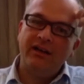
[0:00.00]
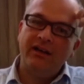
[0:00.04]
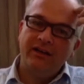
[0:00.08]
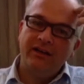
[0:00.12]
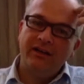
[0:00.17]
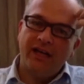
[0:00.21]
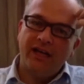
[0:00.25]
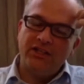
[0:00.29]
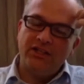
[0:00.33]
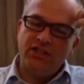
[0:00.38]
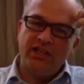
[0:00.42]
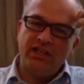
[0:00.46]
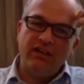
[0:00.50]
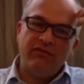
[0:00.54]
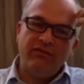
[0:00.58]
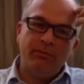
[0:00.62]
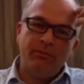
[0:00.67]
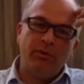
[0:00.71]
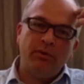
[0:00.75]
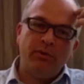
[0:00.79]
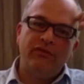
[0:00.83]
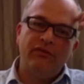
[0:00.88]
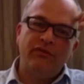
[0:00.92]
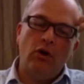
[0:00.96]
achieve
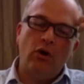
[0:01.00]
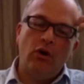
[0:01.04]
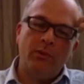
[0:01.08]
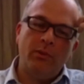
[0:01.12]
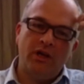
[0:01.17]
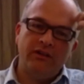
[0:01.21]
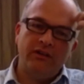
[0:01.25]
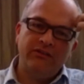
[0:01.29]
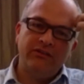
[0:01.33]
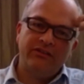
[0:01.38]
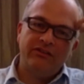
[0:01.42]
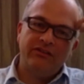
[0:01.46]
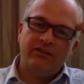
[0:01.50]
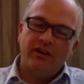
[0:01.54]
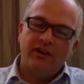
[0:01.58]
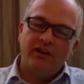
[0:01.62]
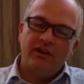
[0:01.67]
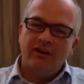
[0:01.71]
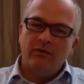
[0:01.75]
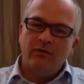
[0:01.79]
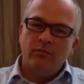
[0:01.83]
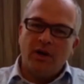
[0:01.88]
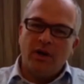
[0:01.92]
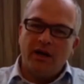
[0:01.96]
performance
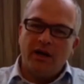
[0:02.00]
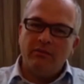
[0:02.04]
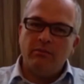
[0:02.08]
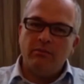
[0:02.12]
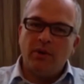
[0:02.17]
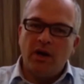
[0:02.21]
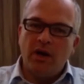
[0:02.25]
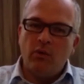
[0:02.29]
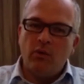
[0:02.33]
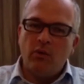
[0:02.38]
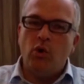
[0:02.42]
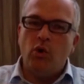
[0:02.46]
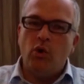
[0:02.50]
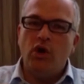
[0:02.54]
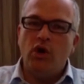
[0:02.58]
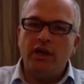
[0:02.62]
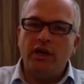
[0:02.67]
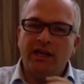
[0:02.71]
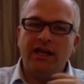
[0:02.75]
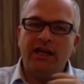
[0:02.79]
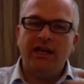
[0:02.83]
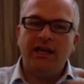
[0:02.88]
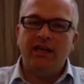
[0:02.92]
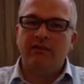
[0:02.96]
by
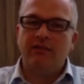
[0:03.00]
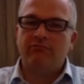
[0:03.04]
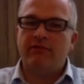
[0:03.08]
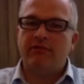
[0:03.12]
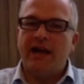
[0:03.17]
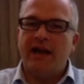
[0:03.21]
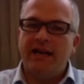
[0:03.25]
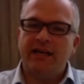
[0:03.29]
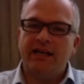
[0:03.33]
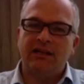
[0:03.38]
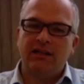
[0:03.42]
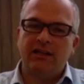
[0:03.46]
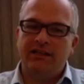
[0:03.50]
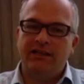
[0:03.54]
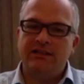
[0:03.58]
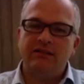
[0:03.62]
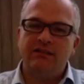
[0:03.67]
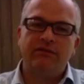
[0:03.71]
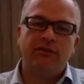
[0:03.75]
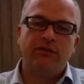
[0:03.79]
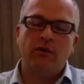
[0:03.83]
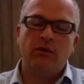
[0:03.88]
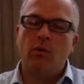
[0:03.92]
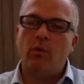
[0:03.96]
working in radically
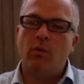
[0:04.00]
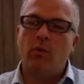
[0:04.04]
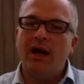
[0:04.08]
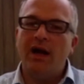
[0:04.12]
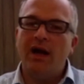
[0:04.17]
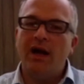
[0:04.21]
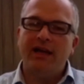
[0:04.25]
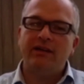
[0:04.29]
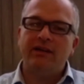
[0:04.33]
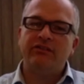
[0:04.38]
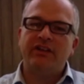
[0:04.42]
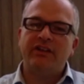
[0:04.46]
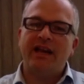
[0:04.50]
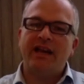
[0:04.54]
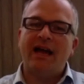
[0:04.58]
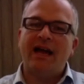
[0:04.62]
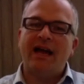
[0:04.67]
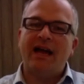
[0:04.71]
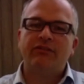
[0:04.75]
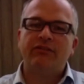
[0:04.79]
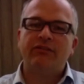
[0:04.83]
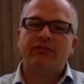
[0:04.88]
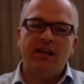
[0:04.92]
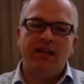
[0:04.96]
different ways and
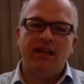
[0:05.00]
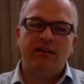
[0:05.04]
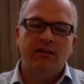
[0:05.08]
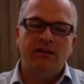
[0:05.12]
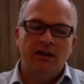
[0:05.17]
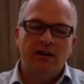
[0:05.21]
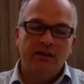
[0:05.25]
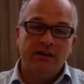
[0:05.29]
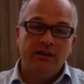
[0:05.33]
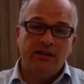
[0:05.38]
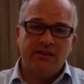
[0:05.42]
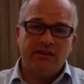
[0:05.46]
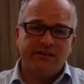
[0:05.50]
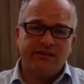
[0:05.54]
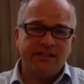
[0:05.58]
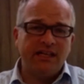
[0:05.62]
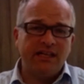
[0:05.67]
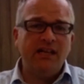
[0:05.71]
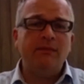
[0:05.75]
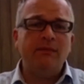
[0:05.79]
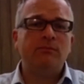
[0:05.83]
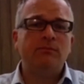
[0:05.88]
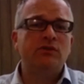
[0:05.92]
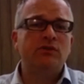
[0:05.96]
asking the
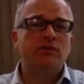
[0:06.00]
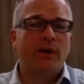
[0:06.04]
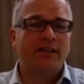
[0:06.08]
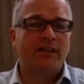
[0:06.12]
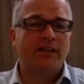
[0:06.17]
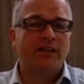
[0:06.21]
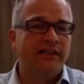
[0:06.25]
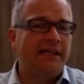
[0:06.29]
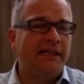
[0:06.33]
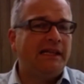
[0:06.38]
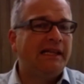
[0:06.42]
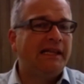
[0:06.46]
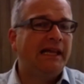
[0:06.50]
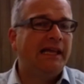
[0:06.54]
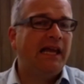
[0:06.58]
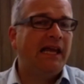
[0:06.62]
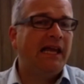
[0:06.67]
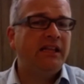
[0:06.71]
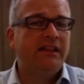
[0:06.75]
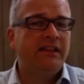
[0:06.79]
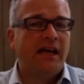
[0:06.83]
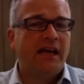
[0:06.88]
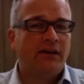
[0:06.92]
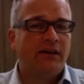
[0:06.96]
team to actually
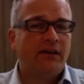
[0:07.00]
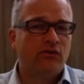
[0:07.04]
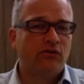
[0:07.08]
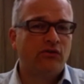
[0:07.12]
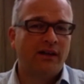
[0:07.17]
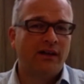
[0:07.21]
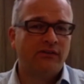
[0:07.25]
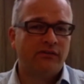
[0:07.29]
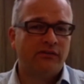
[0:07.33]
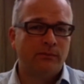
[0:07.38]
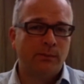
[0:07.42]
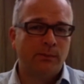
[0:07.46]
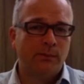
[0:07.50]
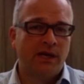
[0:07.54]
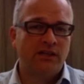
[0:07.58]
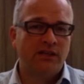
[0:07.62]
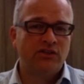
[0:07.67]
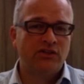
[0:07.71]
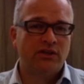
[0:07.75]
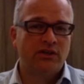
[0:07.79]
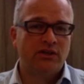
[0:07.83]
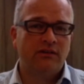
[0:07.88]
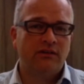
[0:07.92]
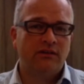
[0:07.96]
lead that transformation.